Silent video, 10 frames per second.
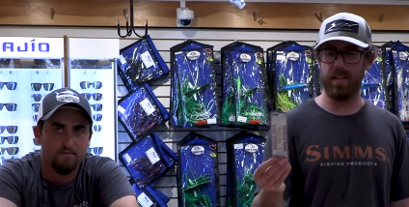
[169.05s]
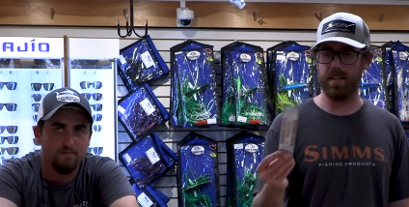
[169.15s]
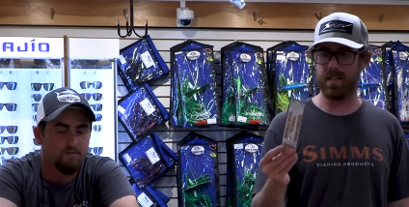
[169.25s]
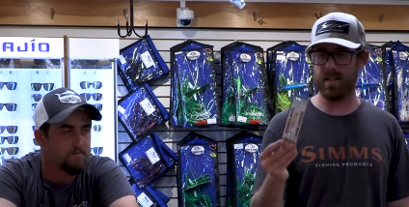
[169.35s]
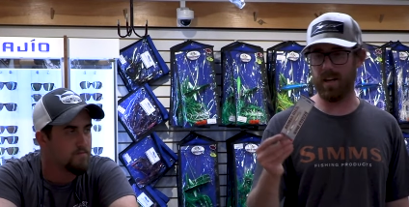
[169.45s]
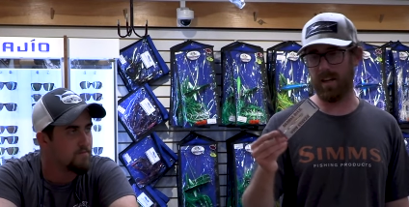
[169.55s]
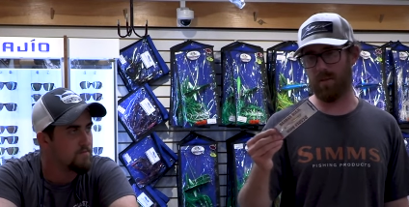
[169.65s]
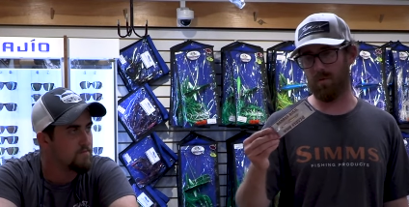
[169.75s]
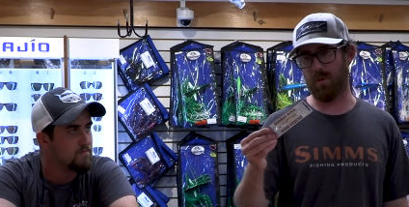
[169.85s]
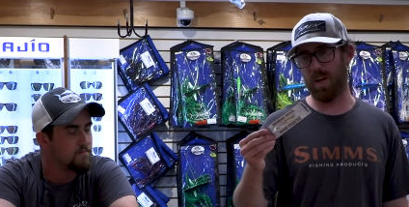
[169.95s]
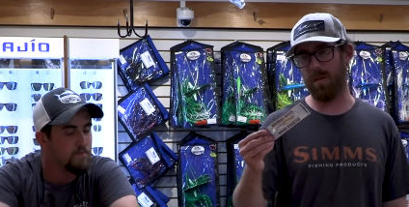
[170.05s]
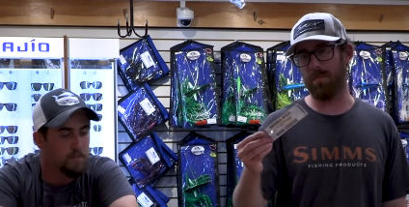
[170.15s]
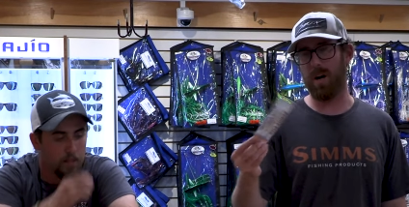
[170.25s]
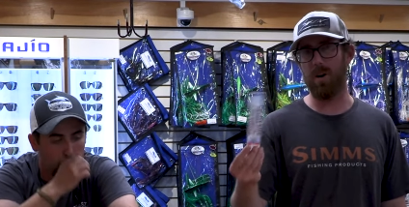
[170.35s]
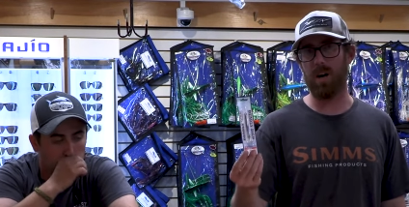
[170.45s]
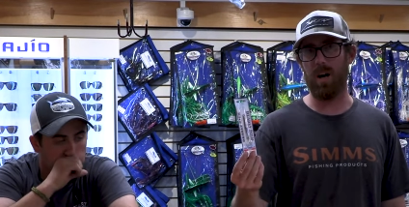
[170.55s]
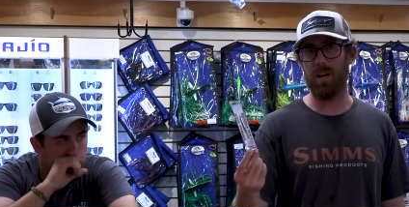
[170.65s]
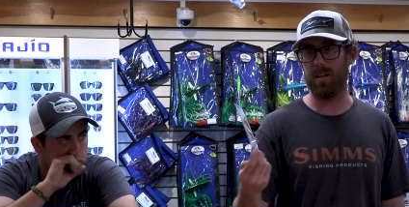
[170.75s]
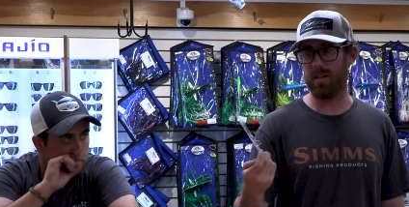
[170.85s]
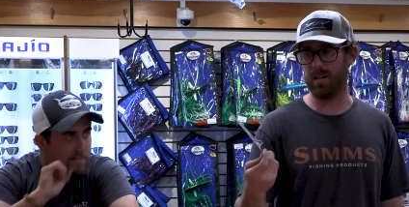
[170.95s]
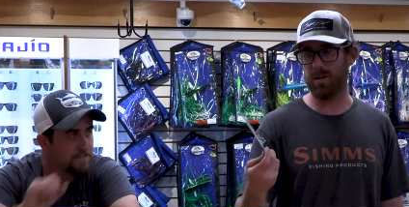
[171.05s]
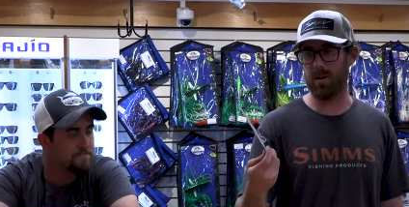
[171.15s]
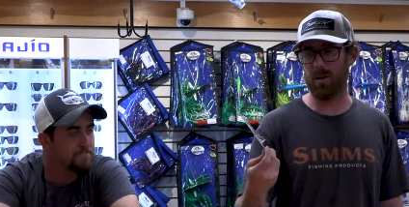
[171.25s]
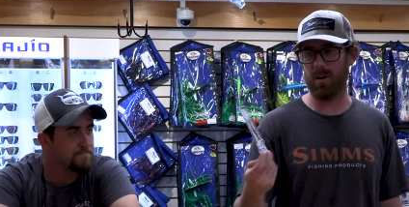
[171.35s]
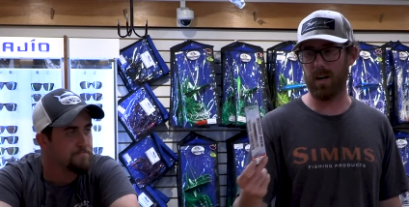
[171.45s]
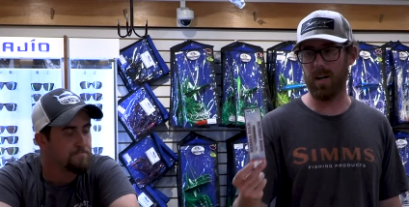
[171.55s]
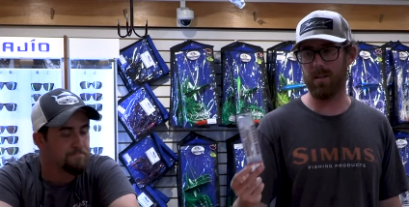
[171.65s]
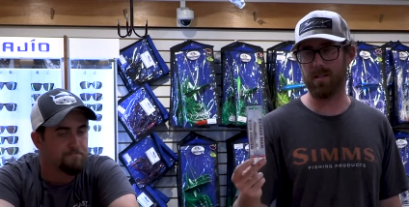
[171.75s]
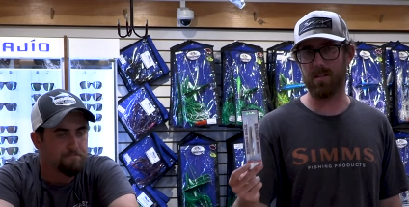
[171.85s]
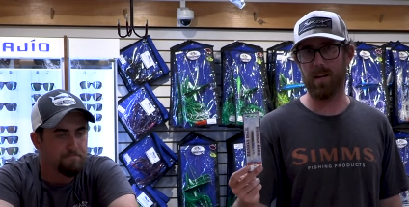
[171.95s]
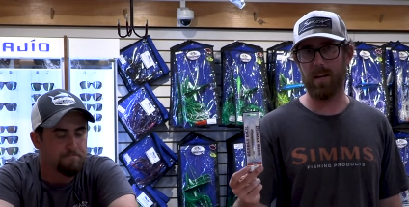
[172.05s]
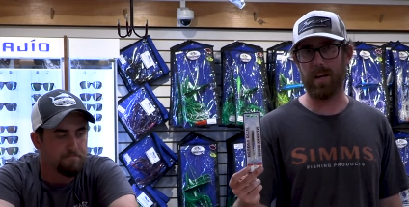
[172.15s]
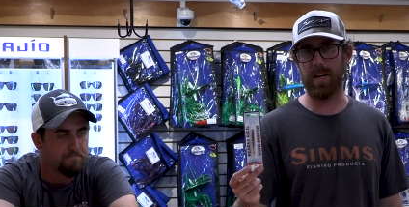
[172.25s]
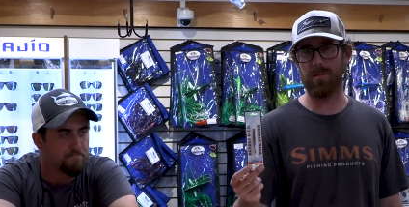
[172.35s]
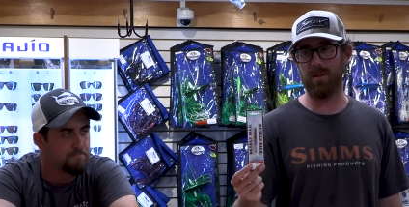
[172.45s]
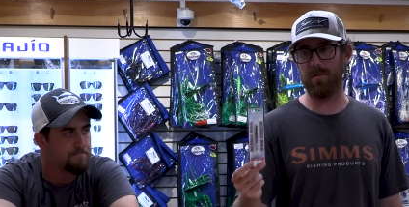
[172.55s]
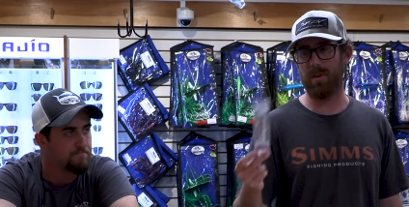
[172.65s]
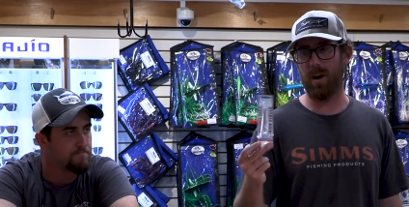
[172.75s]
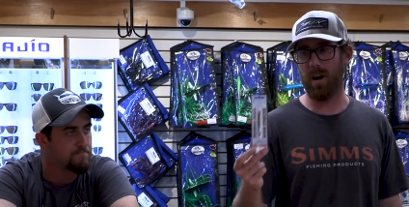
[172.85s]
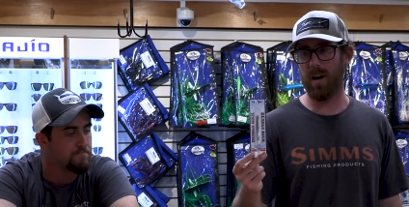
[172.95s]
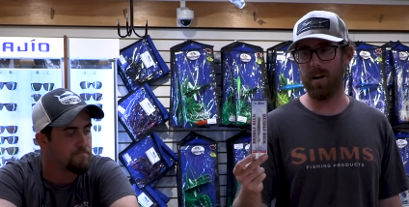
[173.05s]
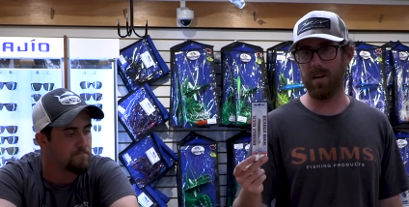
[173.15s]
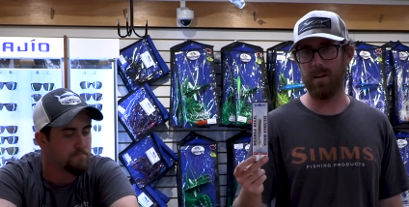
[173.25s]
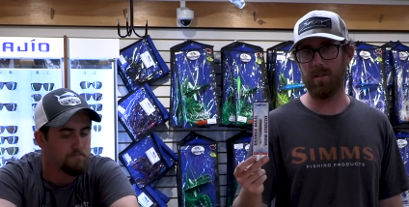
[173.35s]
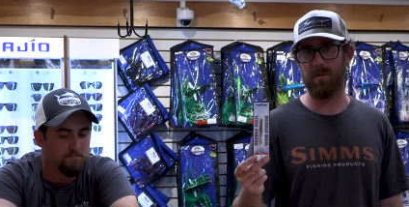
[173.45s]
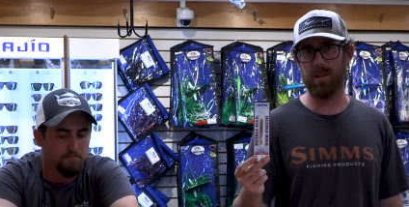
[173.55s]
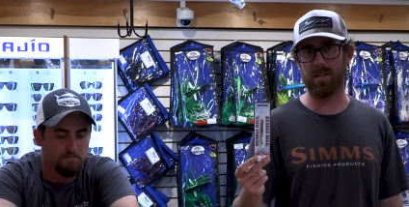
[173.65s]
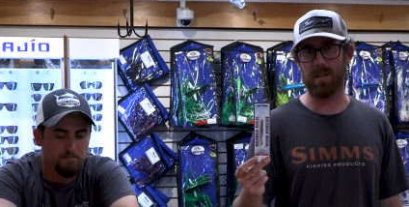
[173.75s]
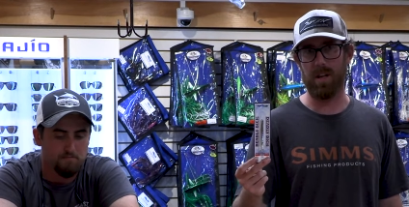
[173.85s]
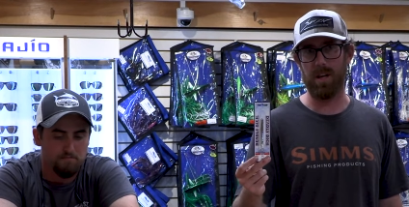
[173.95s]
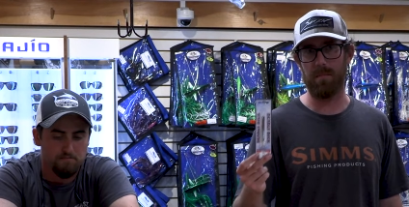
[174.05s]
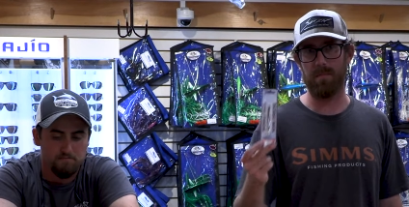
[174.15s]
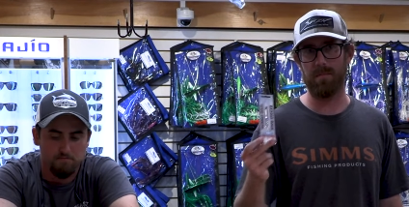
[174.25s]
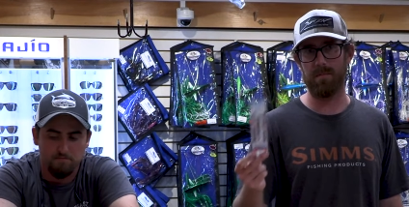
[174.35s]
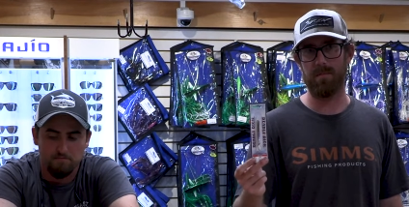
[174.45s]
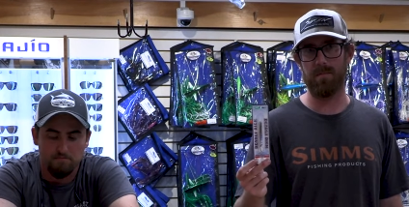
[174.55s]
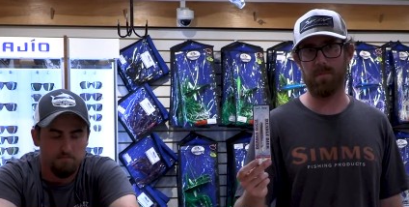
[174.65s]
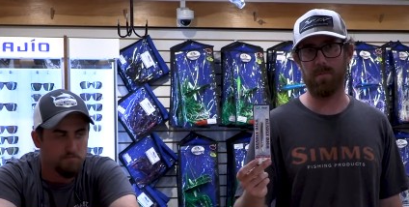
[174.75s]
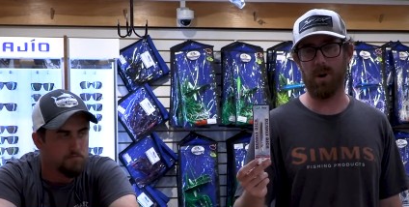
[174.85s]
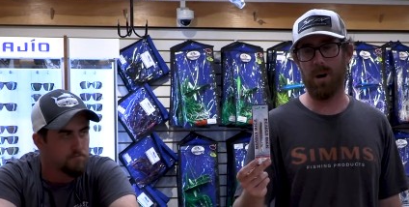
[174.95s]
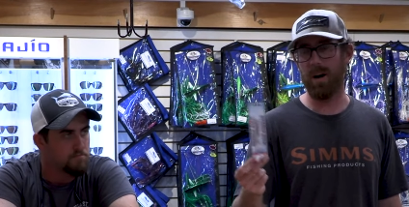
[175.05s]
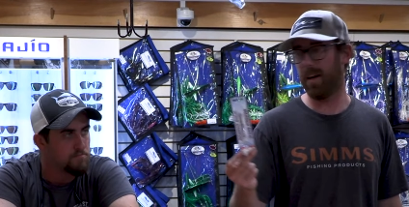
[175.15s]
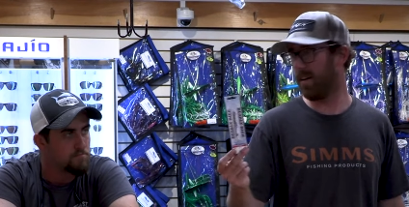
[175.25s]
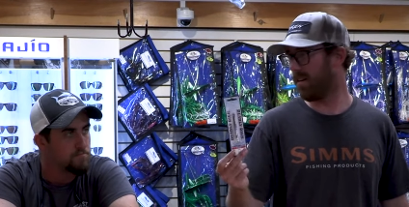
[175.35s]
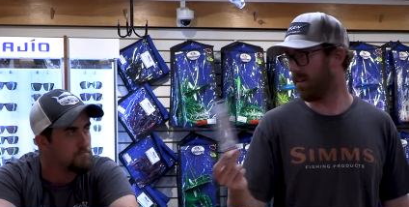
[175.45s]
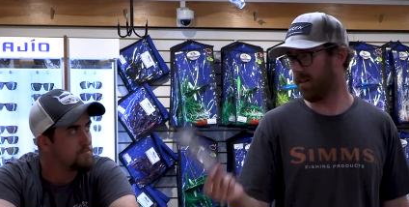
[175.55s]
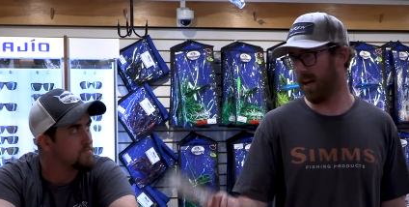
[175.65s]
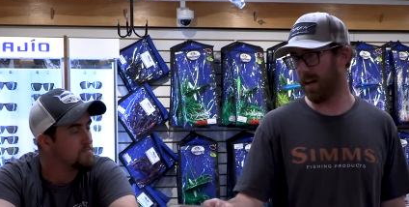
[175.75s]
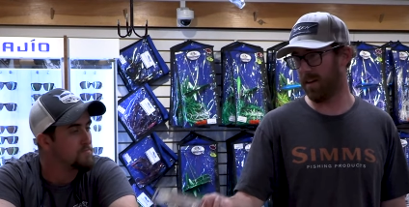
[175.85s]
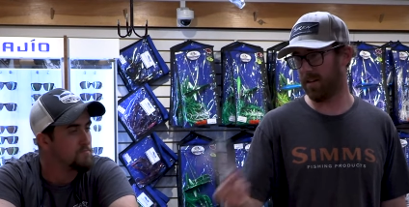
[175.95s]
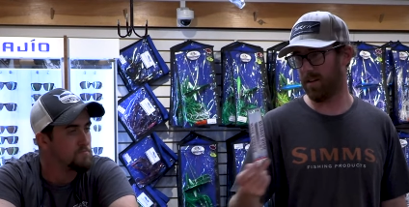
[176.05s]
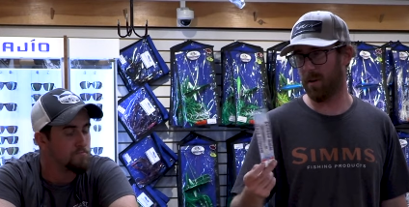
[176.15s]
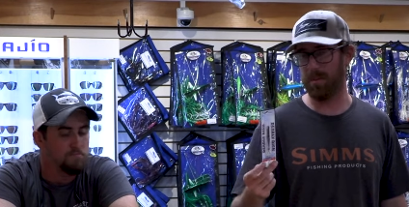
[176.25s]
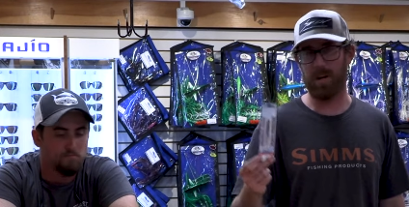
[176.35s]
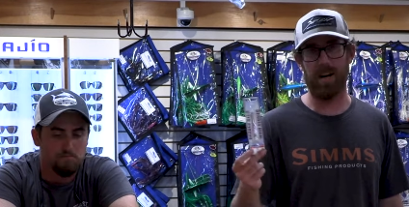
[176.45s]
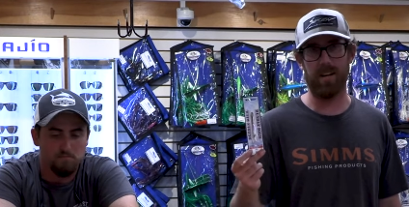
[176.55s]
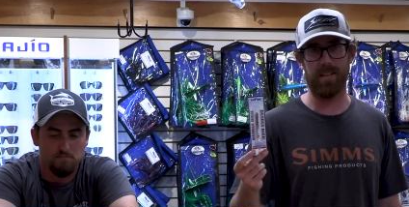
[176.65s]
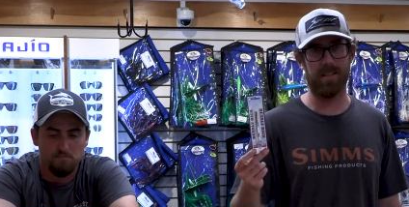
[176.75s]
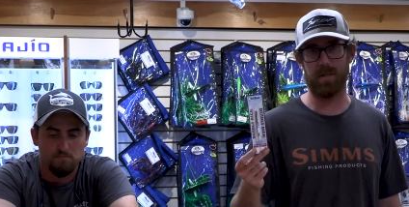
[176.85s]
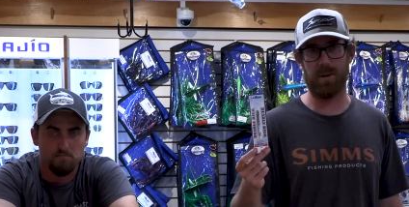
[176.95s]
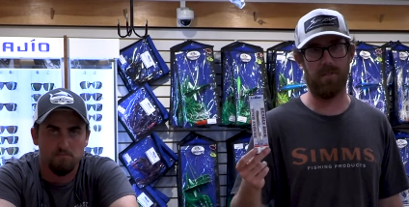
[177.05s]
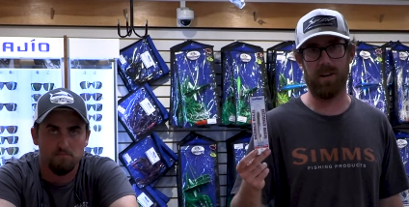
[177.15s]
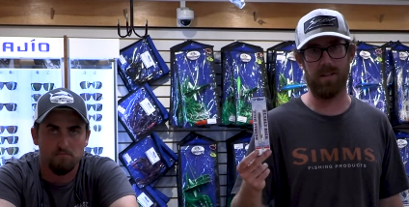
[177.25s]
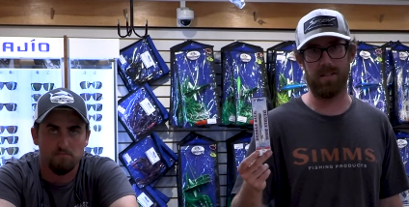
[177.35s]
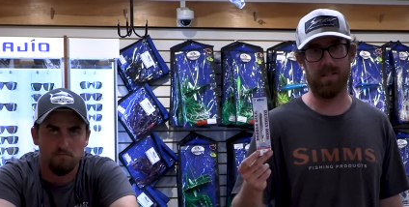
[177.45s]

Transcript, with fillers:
Speaker 1: This is the like rainbow colors, three quarter ounce, cast really far, really slim, small, and like the crippled herring. This thing's been around